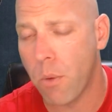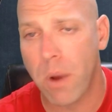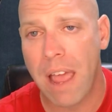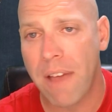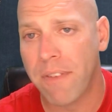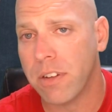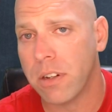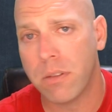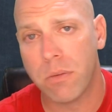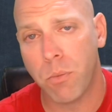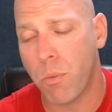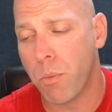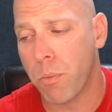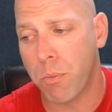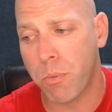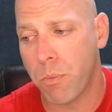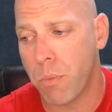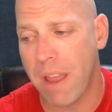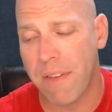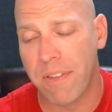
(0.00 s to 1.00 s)
We haven't
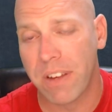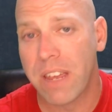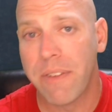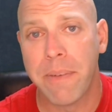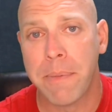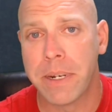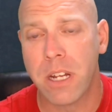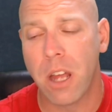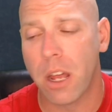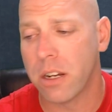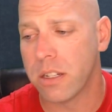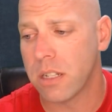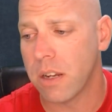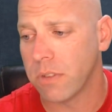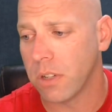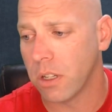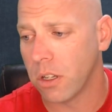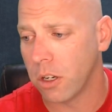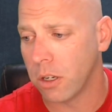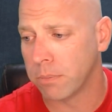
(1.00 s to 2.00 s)
we haven't given him a ton of
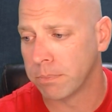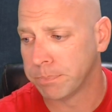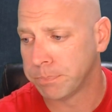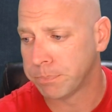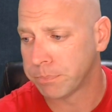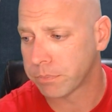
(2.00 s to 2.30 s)
stuff to learn.